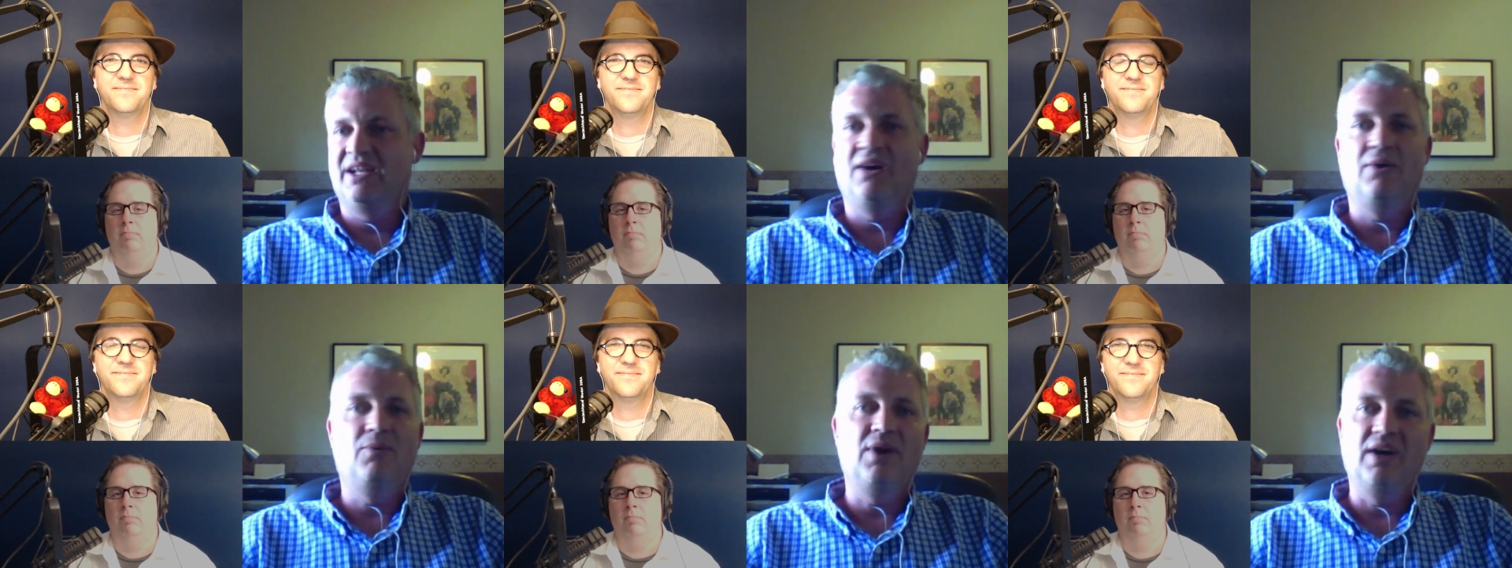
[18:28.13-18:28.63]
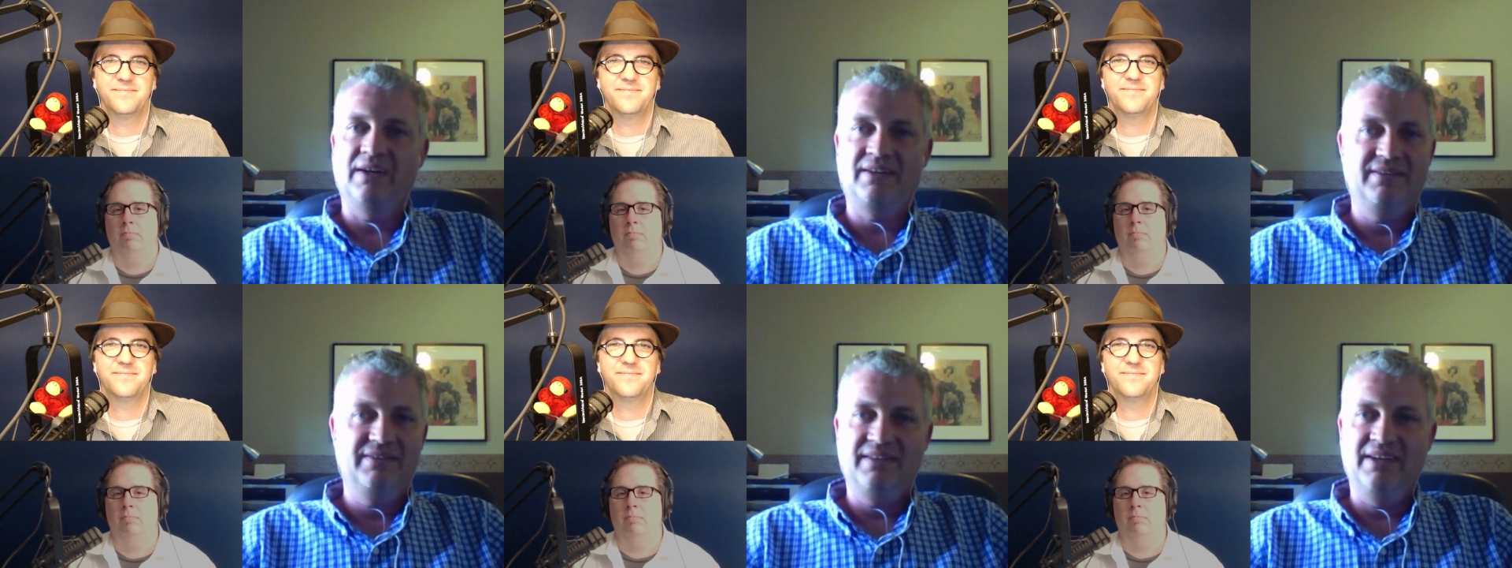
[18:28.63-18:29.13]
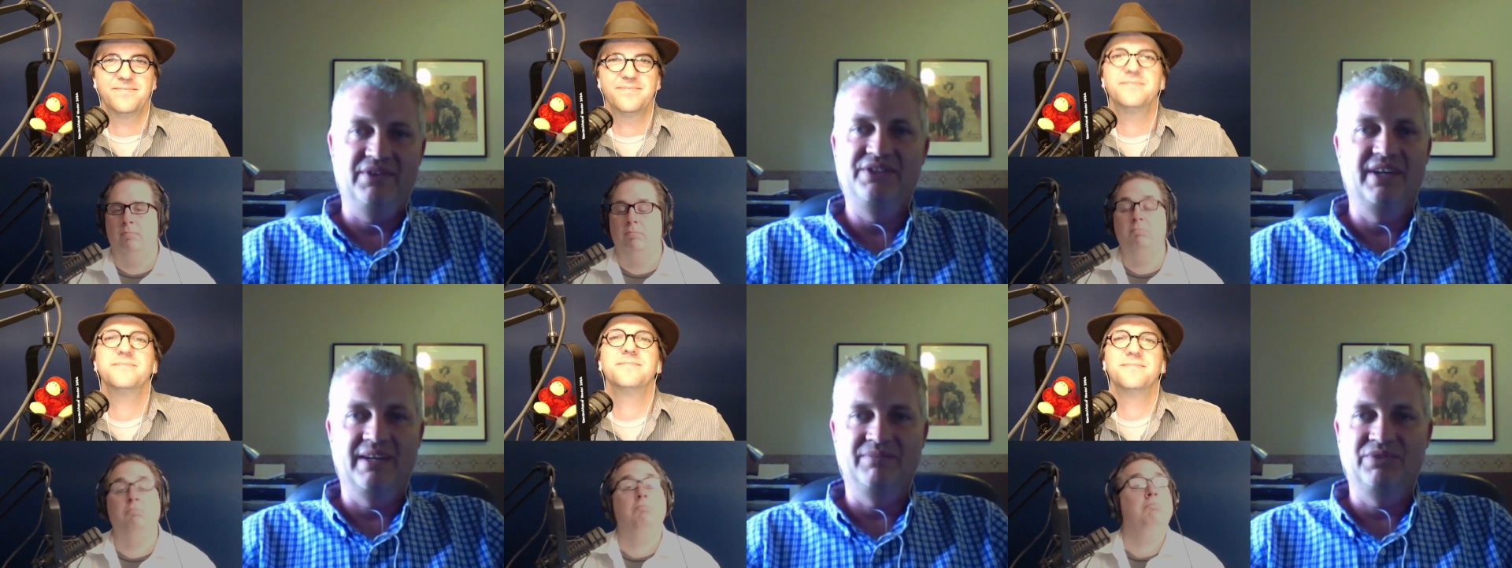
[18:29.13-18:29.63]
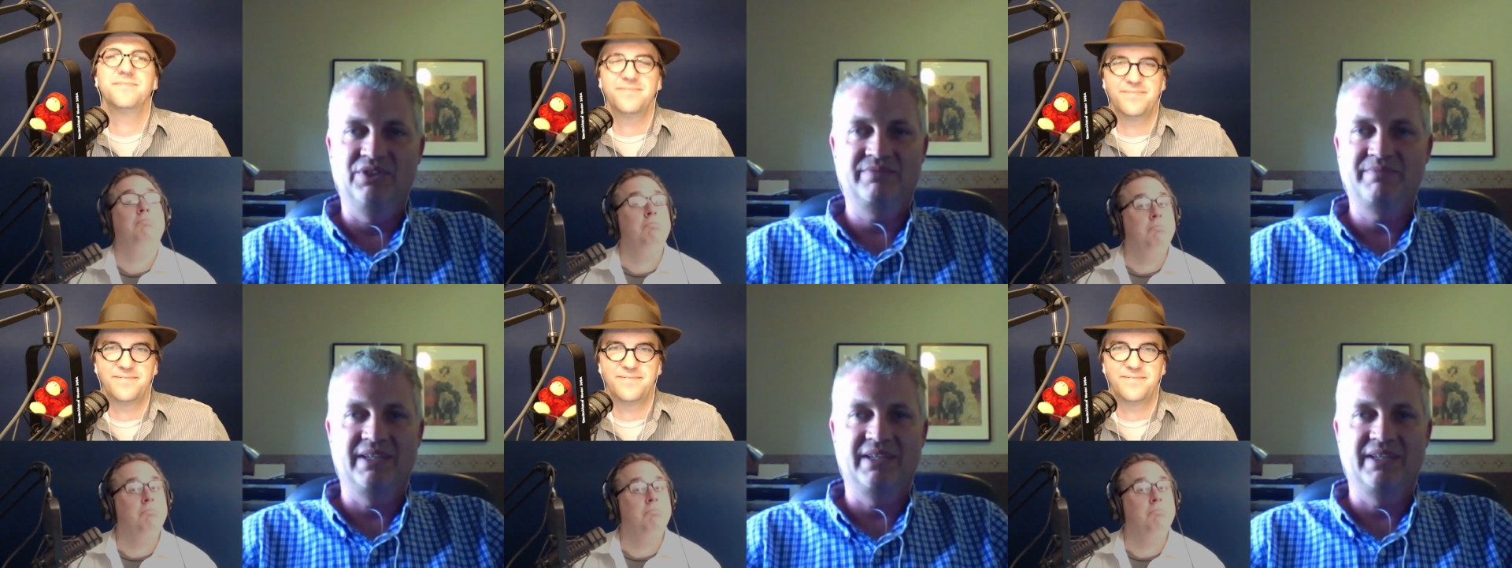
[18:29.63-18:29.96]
Speaker 1: I'll walk every time just